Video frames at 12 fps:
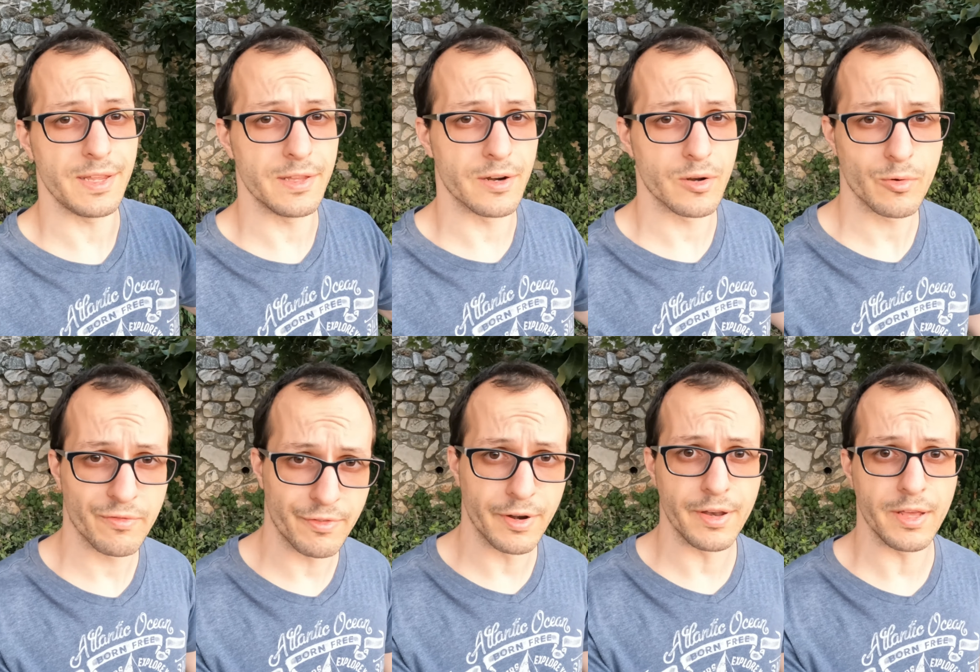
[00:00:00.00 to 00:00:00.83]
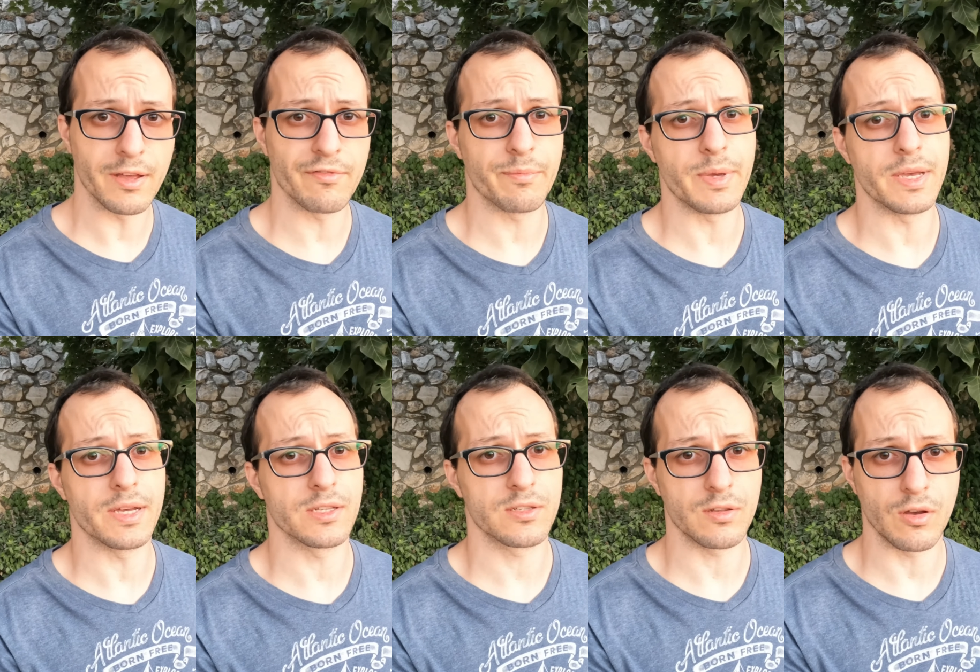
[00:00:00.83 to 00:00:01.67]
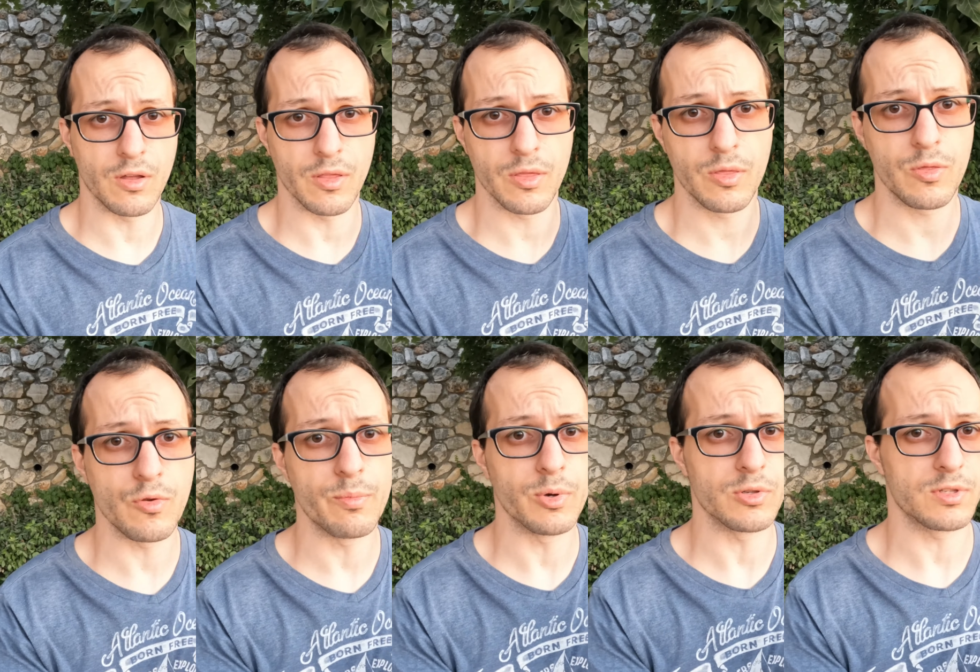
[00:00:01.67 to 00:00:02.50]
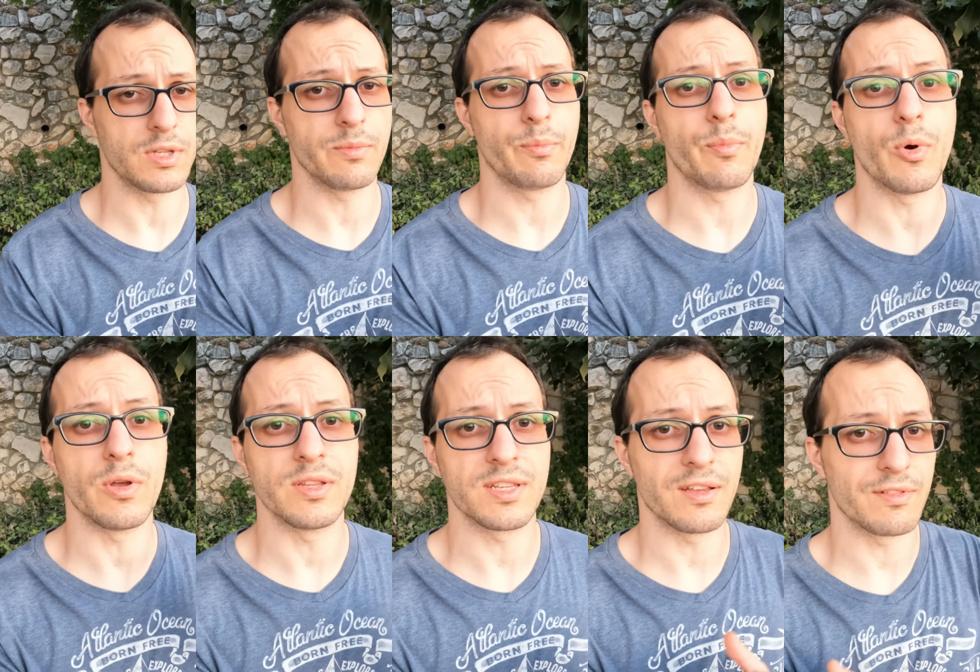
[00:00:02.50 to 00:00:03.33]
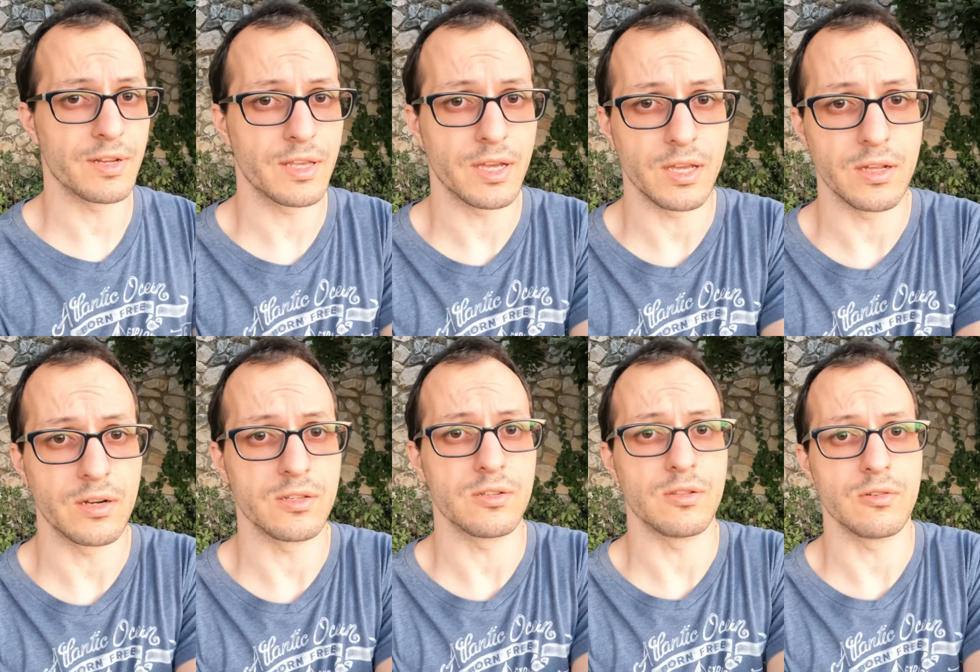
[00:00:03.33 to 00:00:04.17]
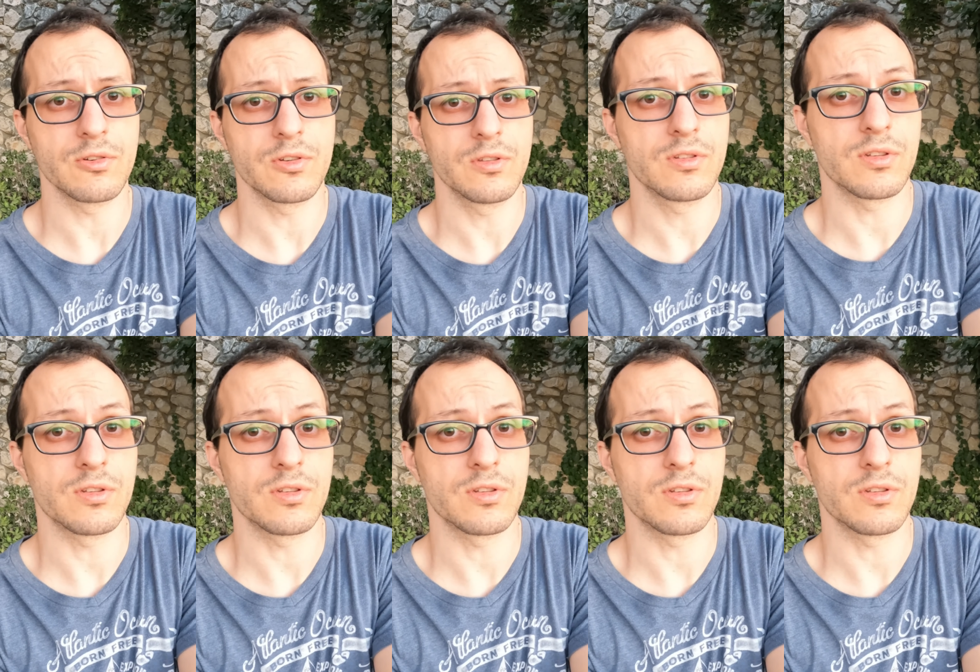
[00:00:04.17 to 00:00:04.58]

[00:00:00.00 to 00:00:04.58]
neither 30 FPS on 2.7K resolution,